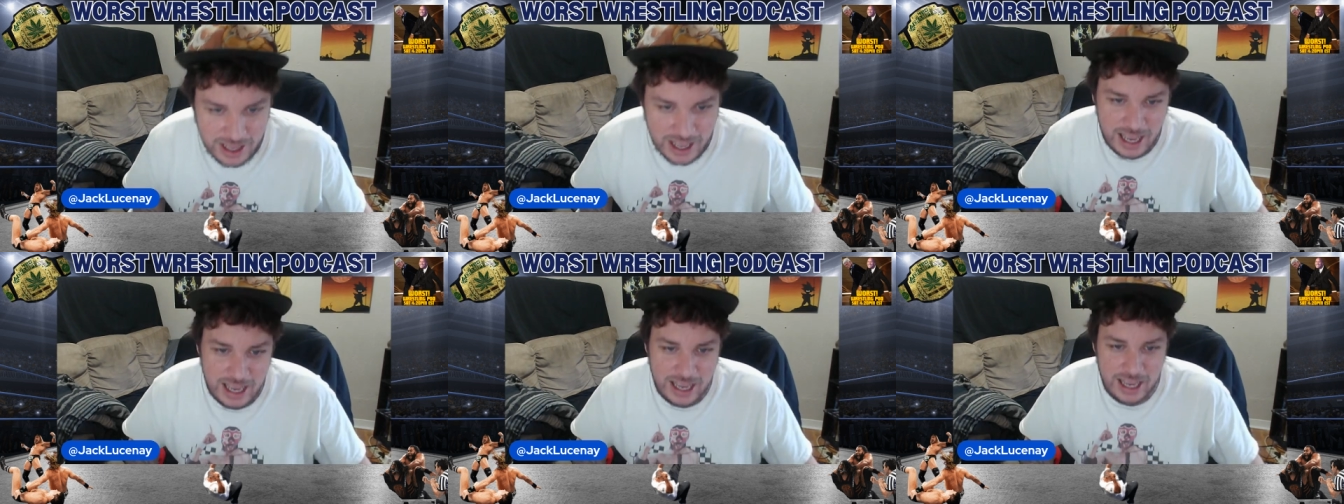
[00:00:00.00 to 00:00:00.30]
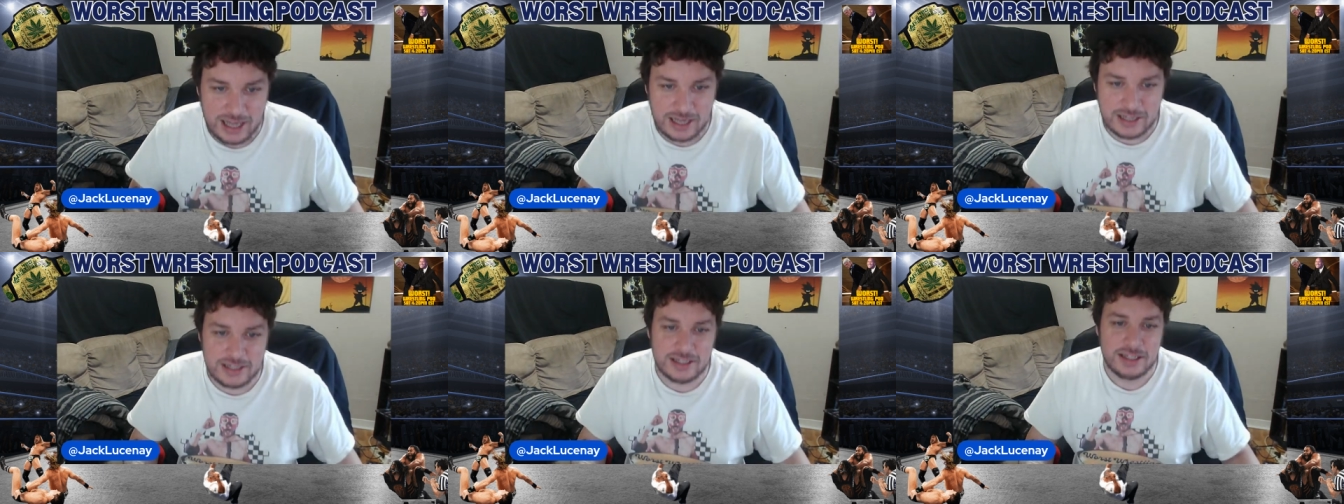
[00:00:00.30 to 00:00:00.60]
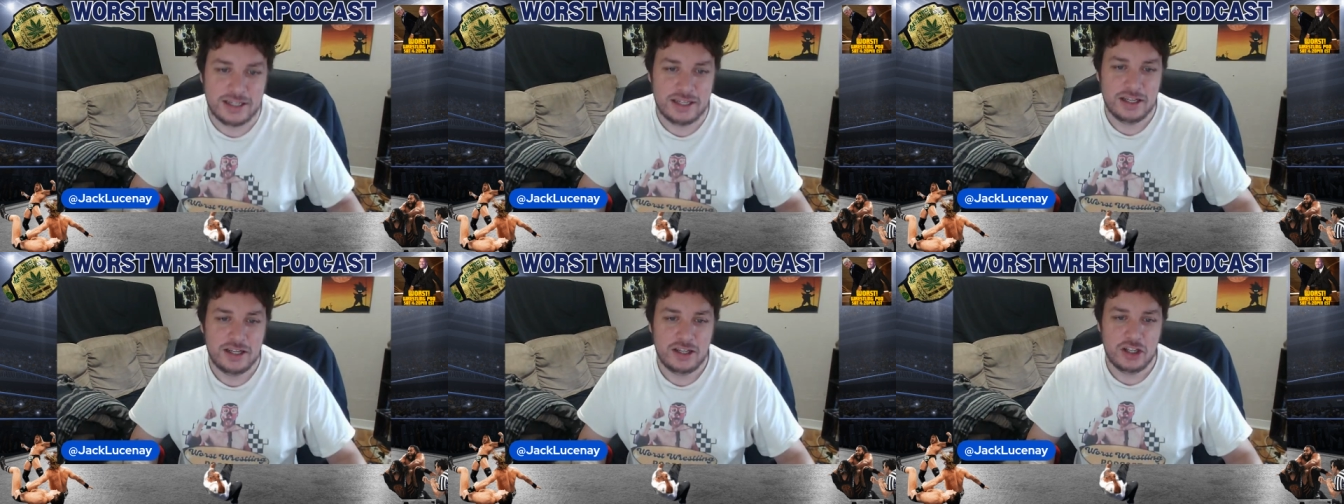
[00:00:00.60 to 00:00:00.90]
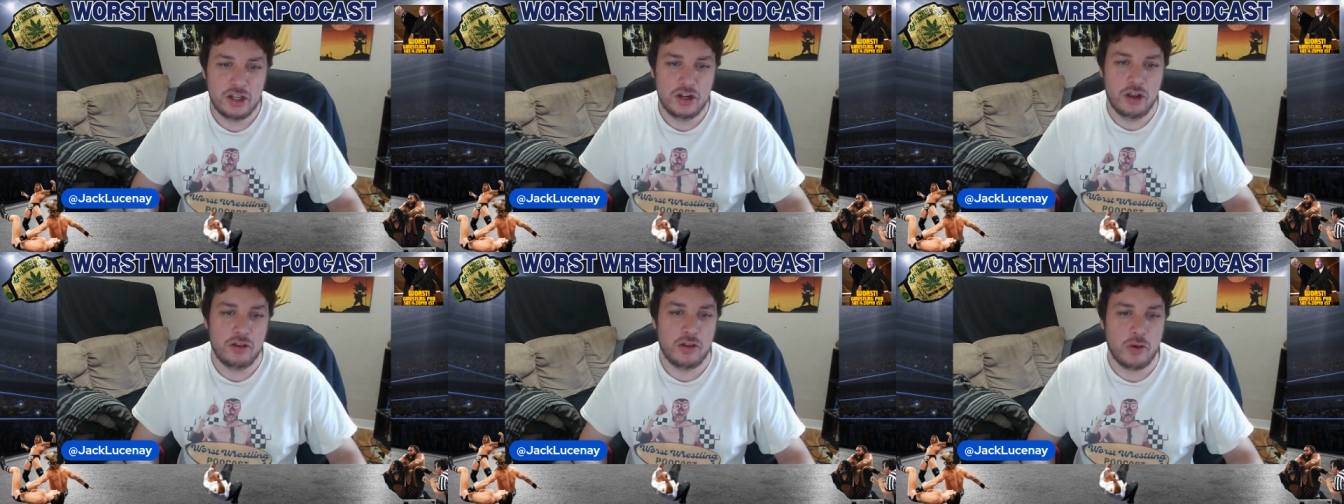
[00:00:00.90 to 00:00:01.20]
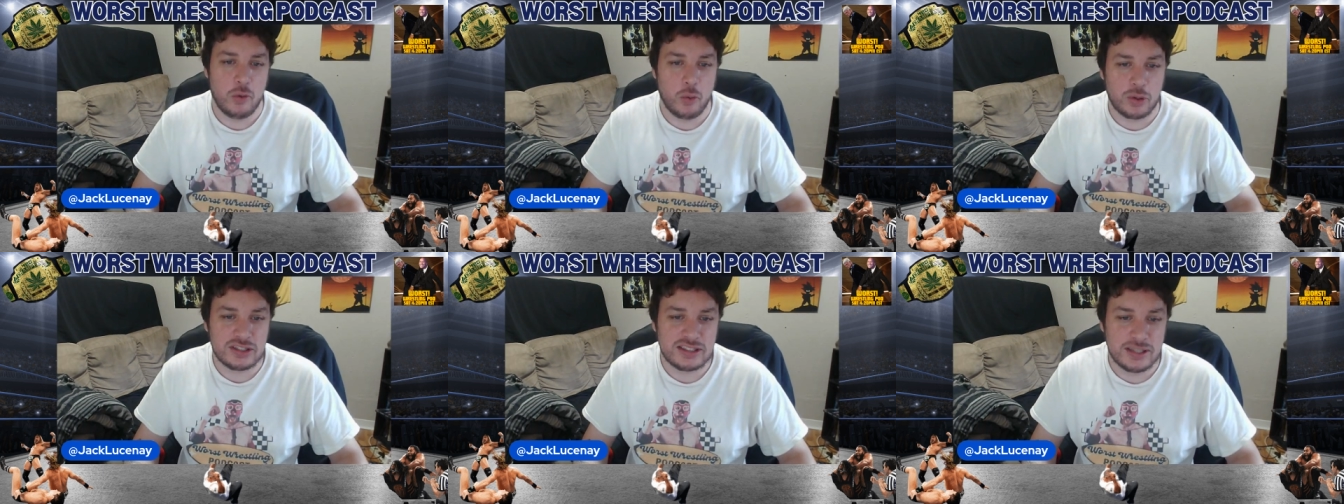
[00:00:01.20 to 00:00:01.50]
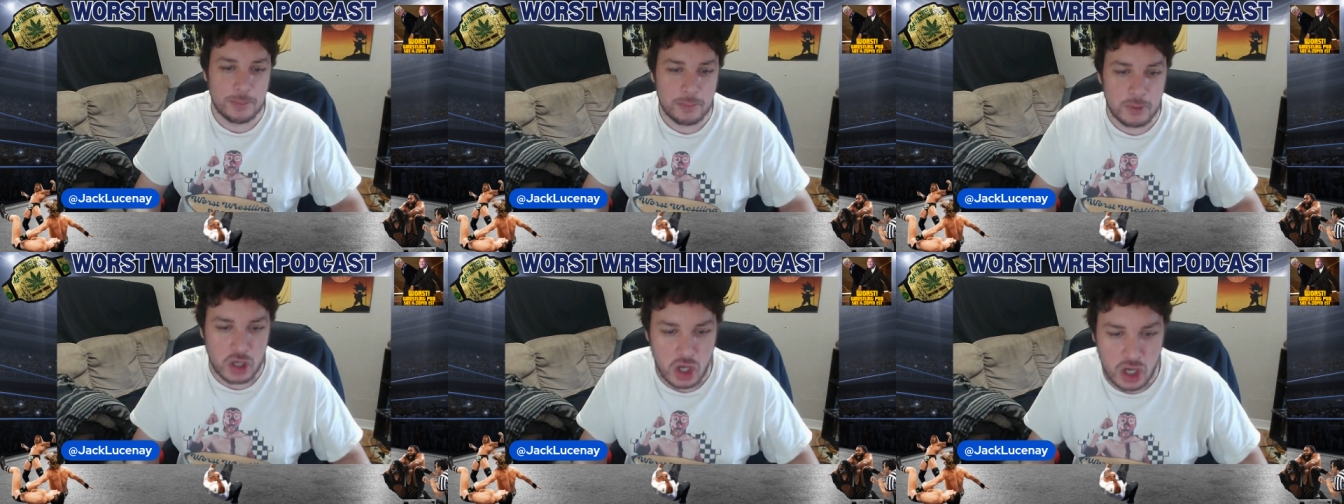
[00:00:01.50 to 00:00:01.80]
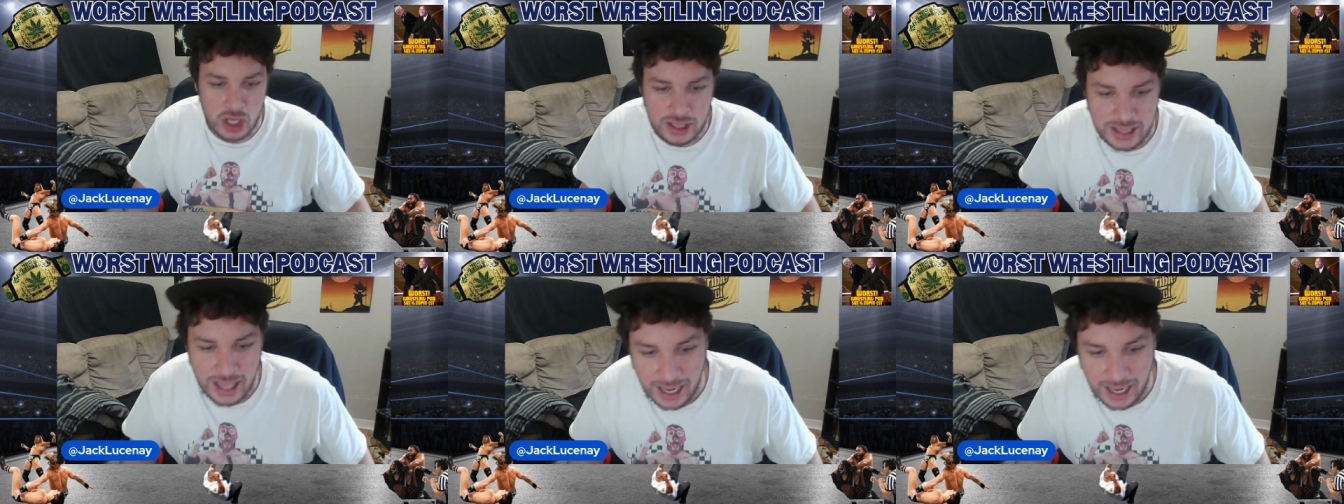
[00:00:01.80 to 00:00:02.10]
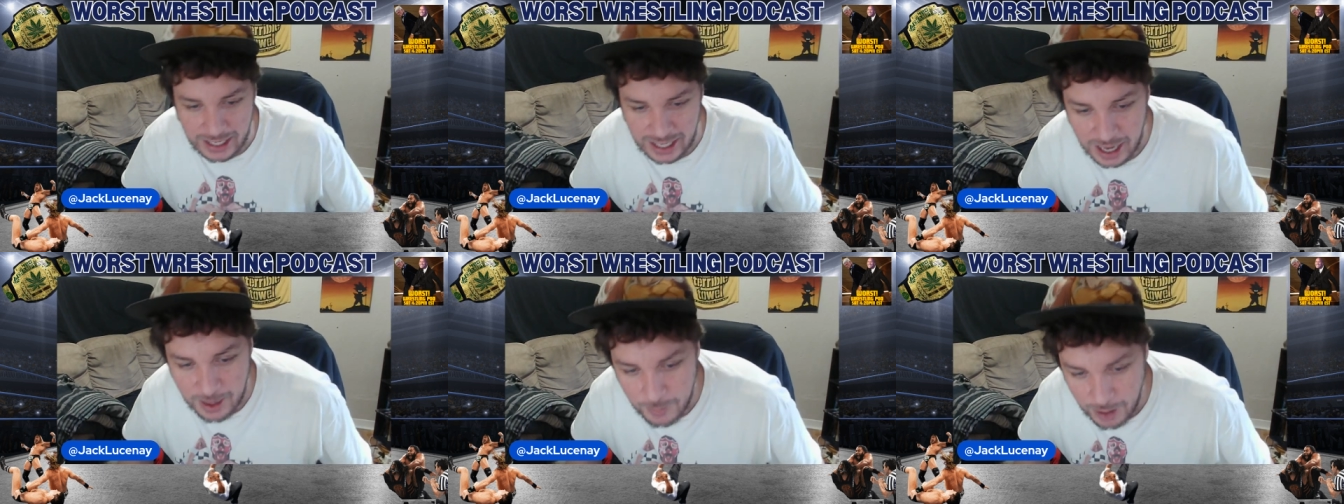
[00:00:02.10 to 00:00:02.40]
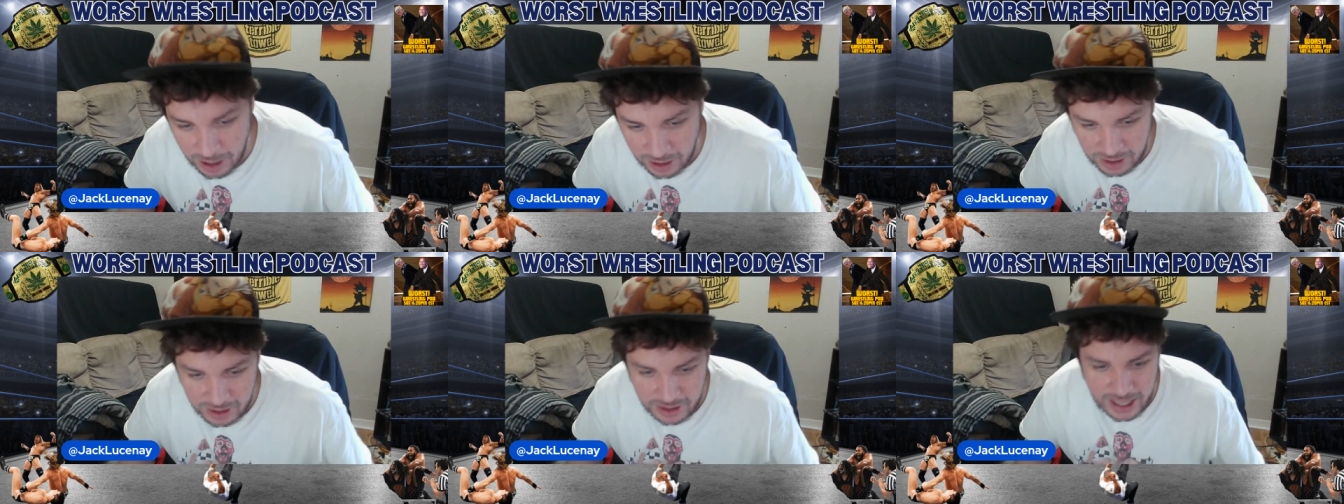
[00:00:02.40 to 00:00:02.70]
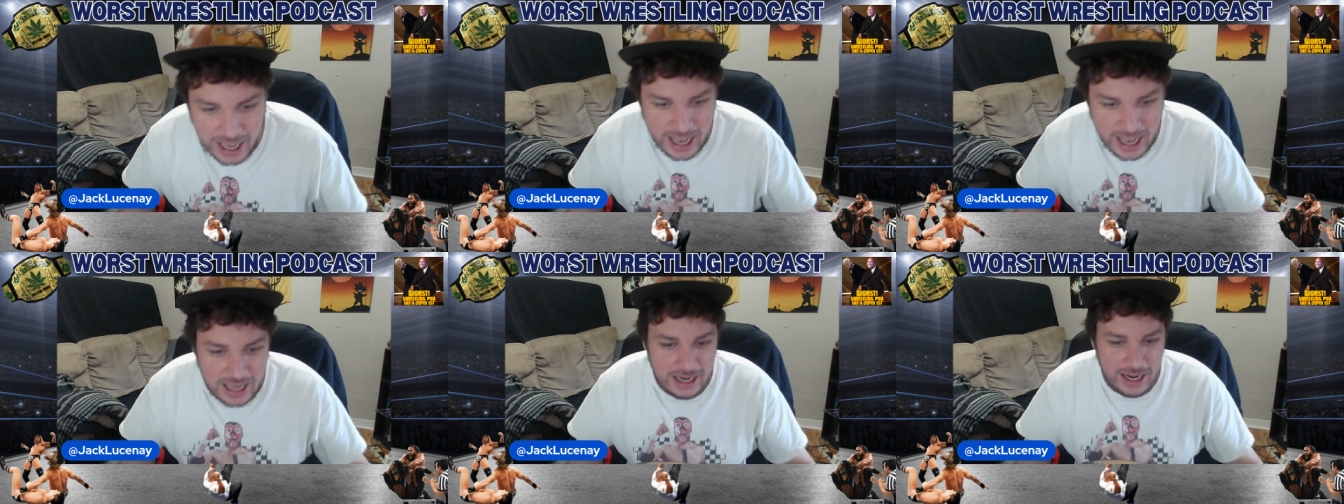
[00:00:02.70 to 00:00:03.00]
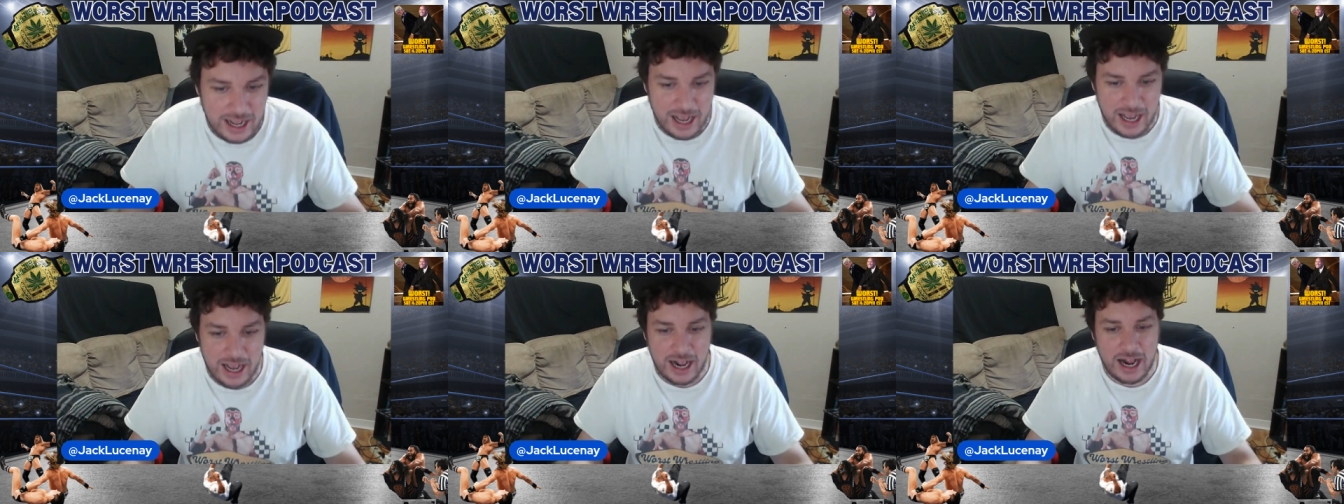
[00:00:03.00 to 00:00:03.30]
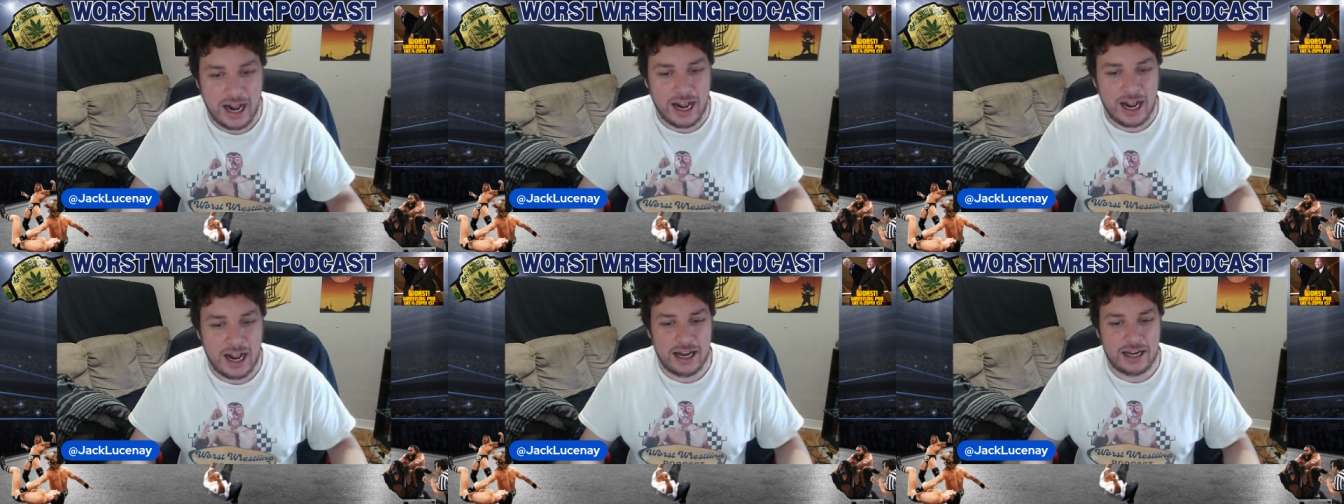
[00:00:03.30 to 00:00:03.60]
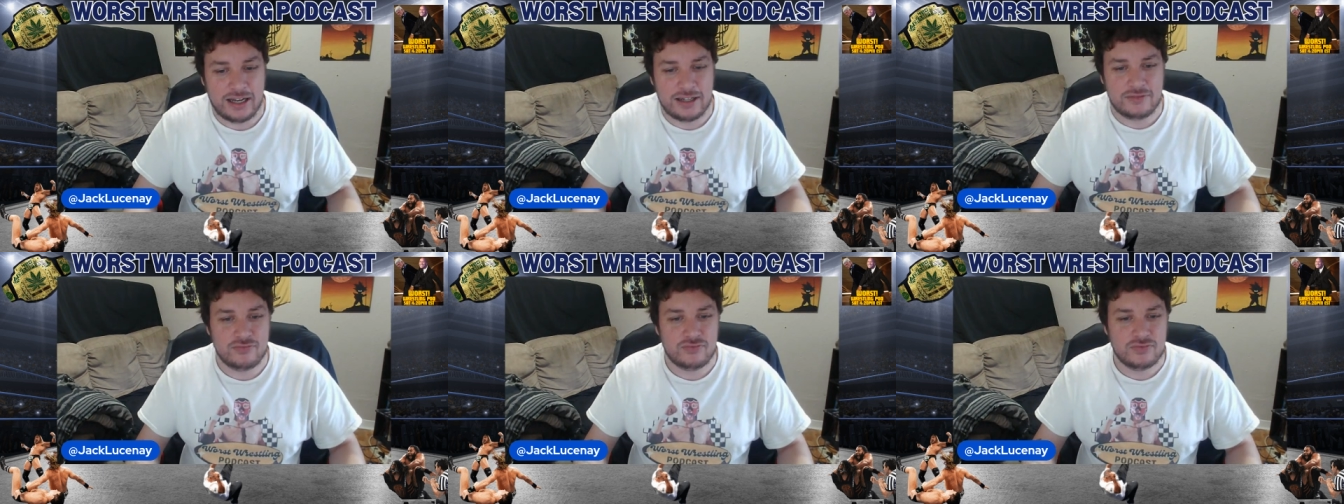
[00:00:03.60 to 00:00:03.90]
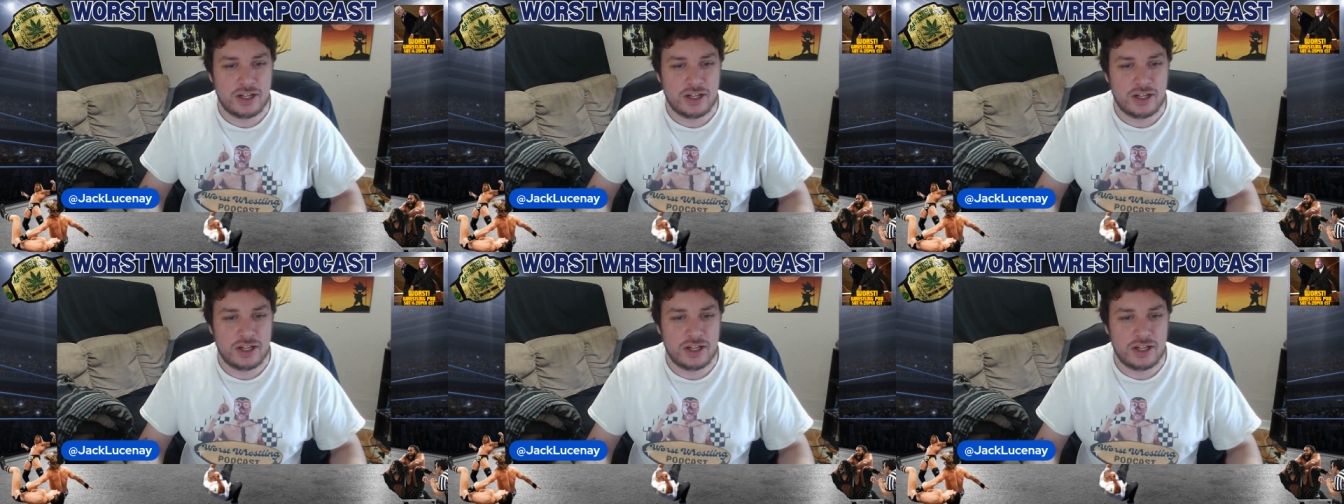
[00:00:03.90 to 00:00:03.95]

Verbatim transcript: And, you know, there were some good that came out of that,